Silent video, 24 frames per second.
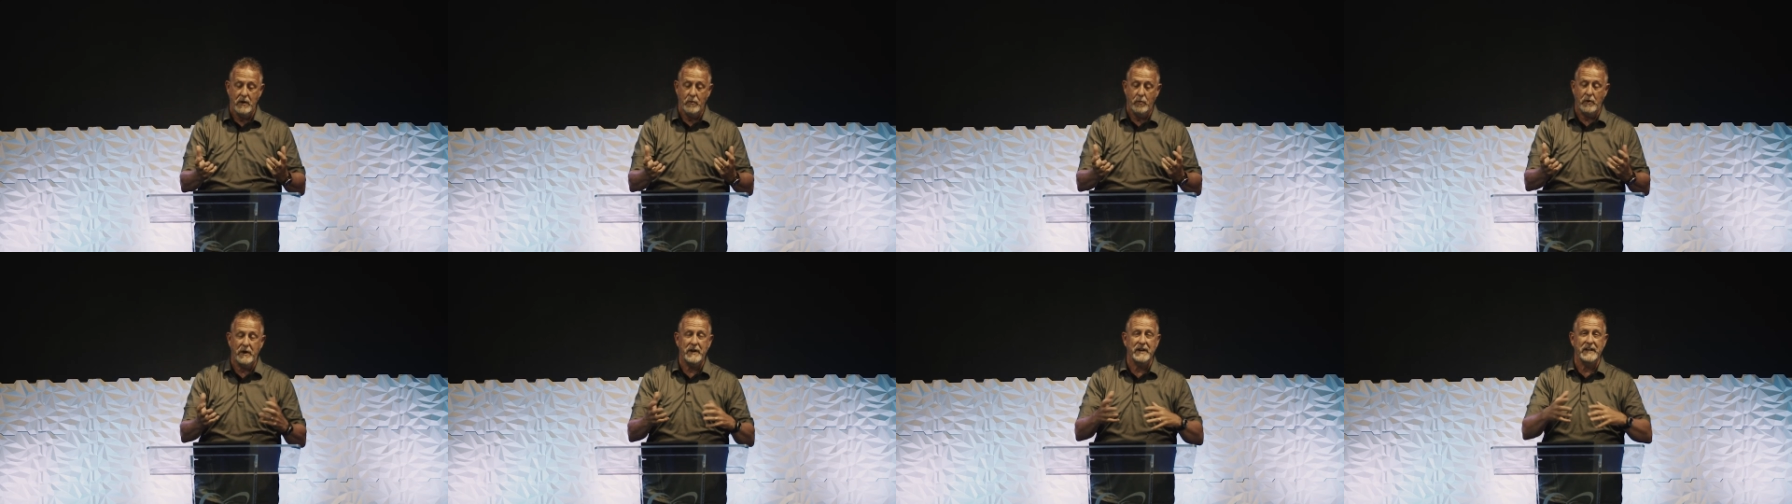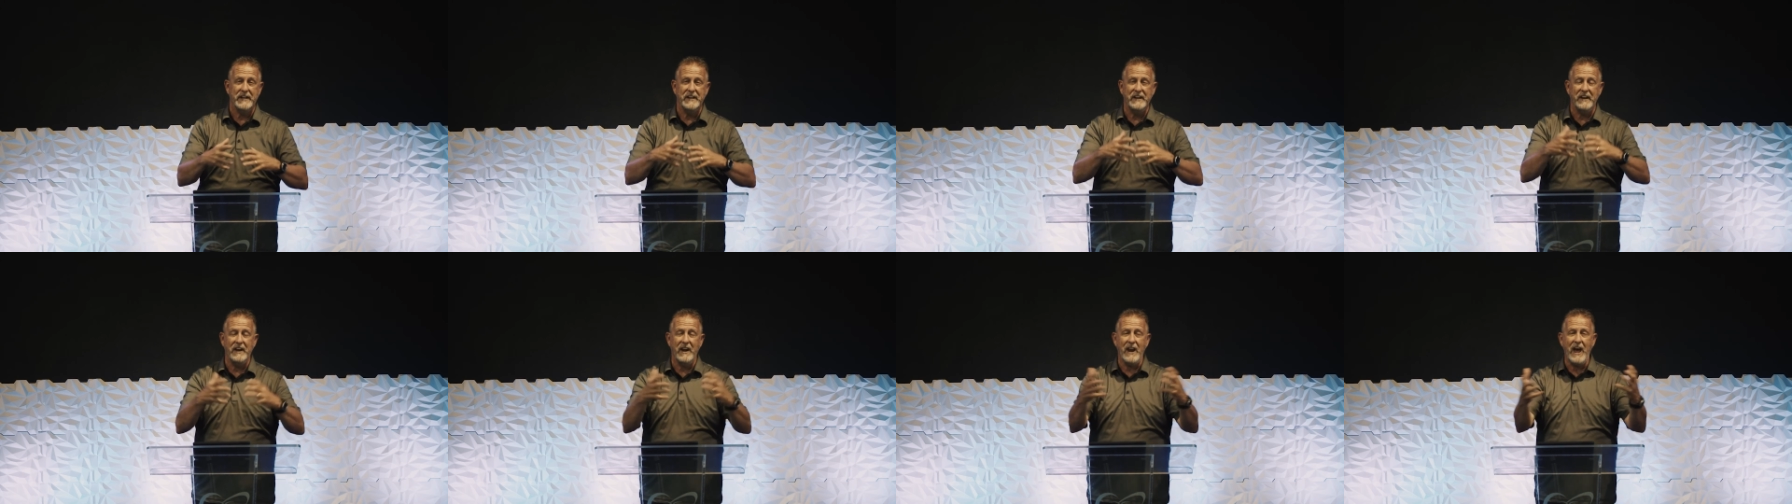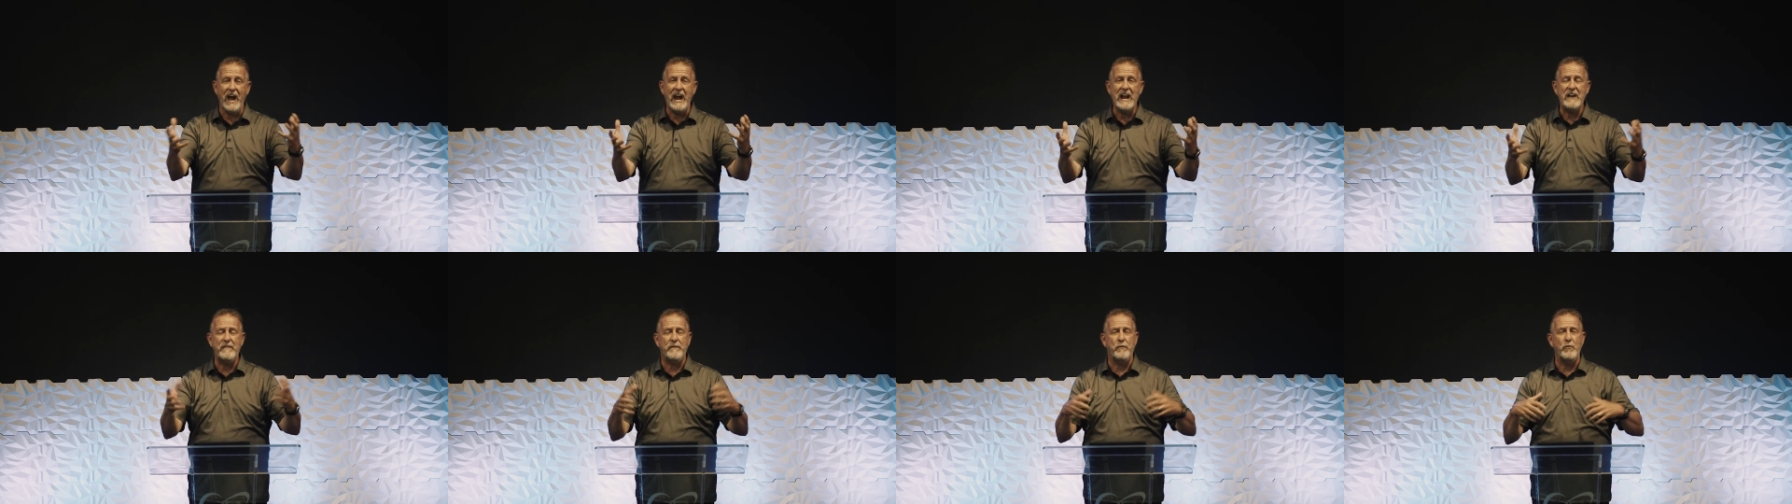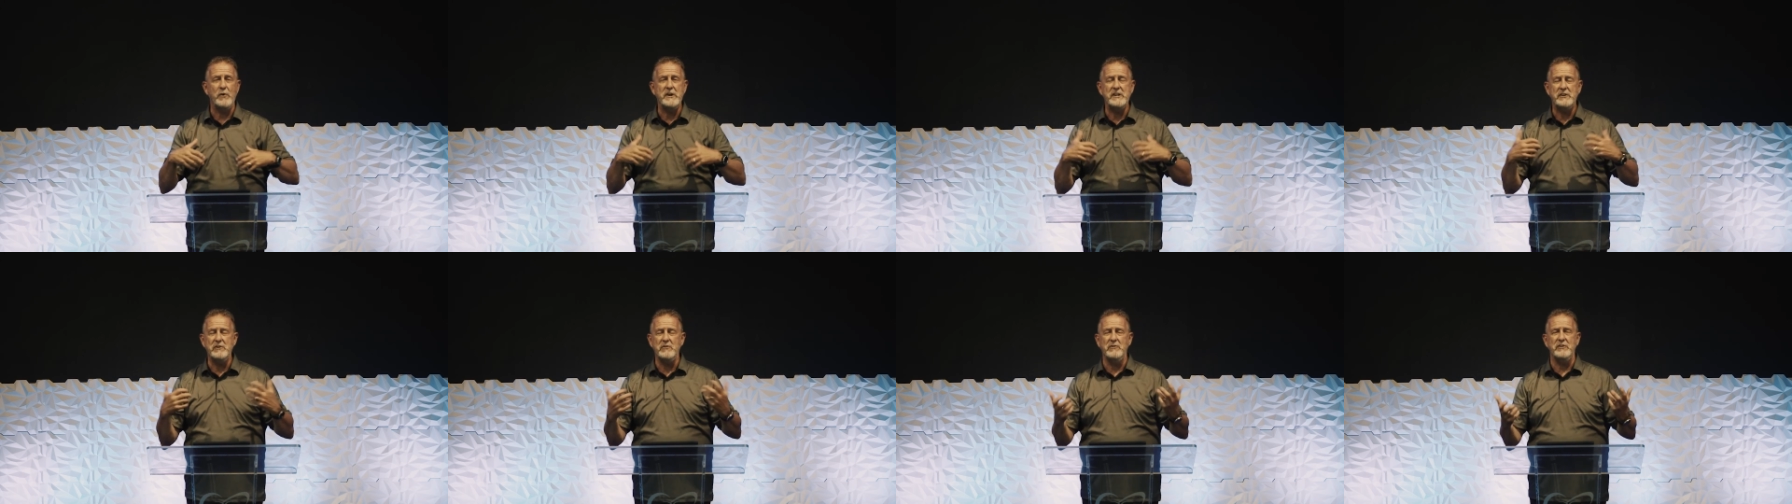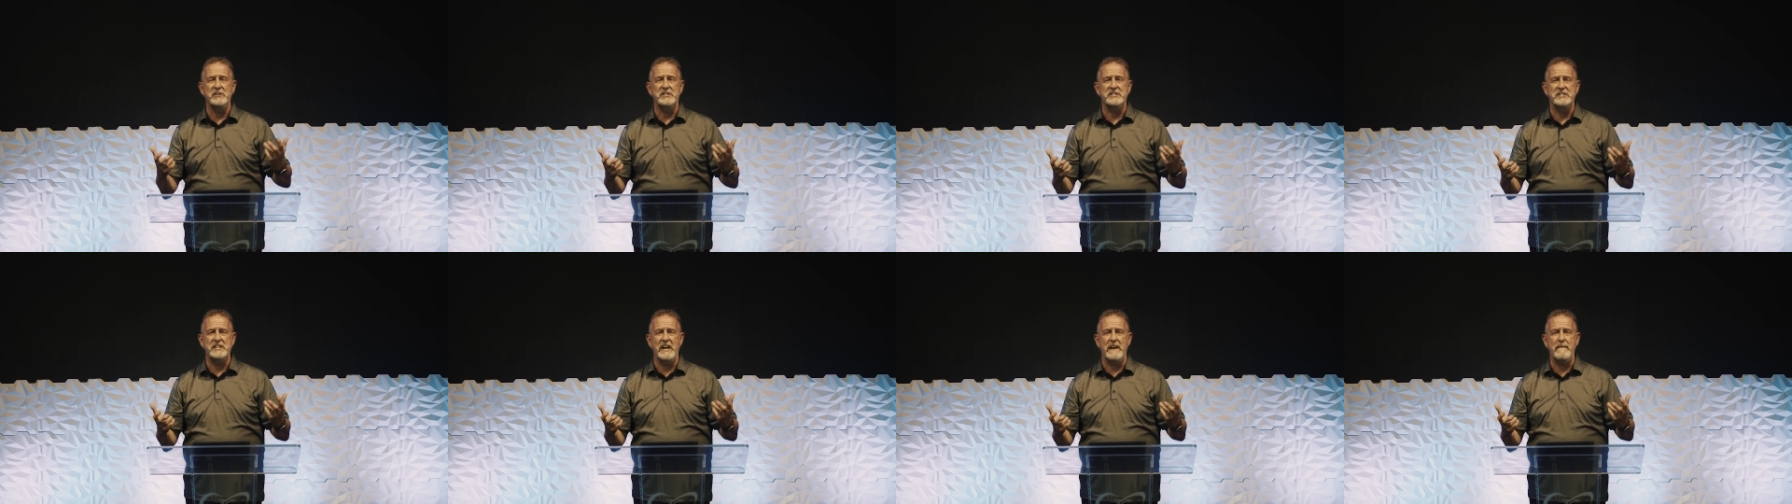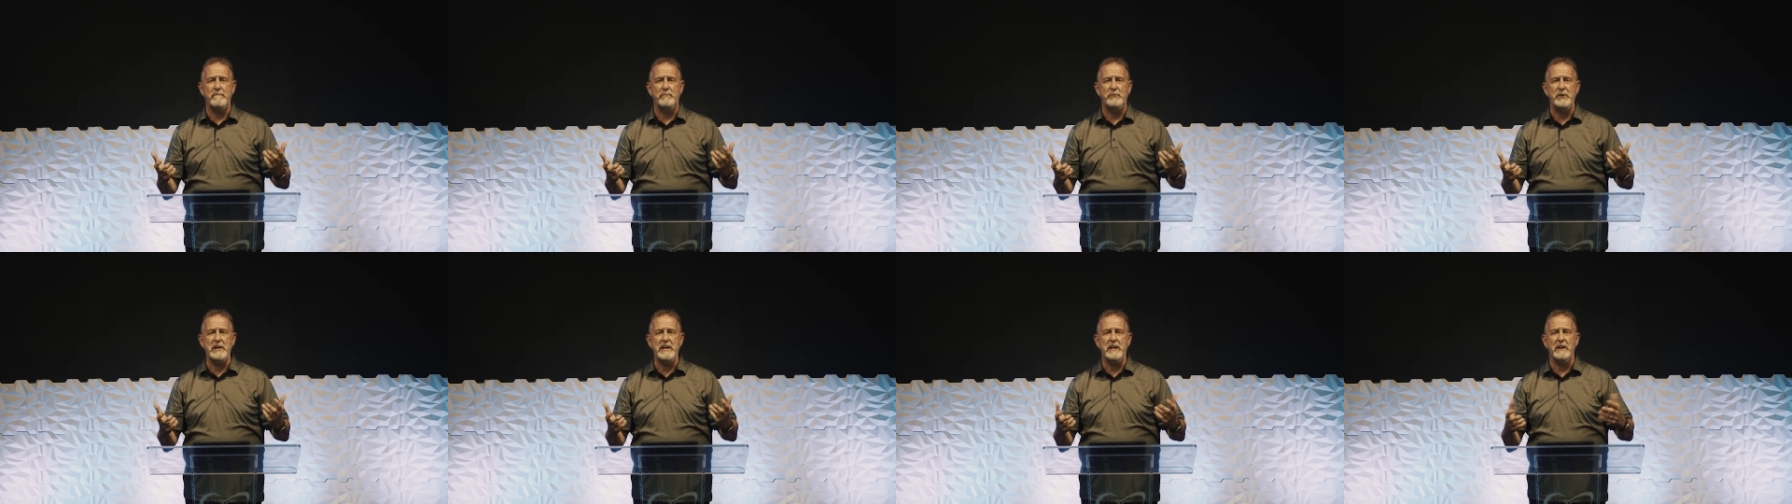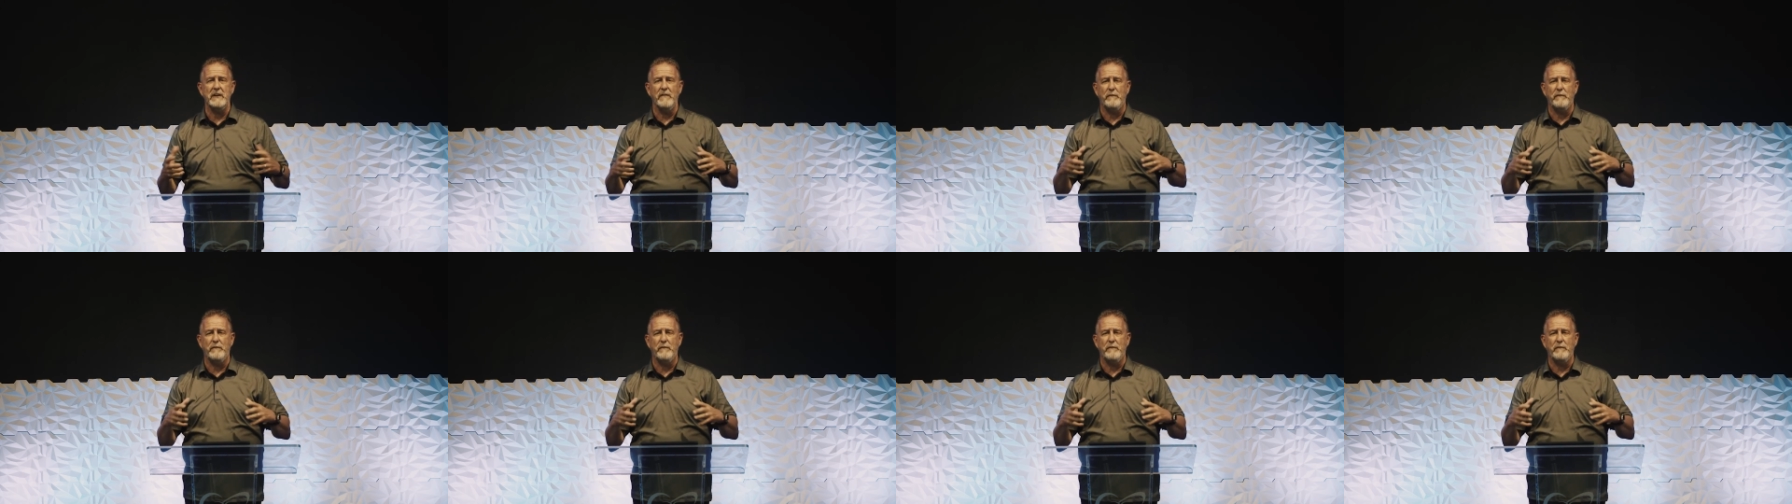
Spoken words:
Well, in life, we do the same thing.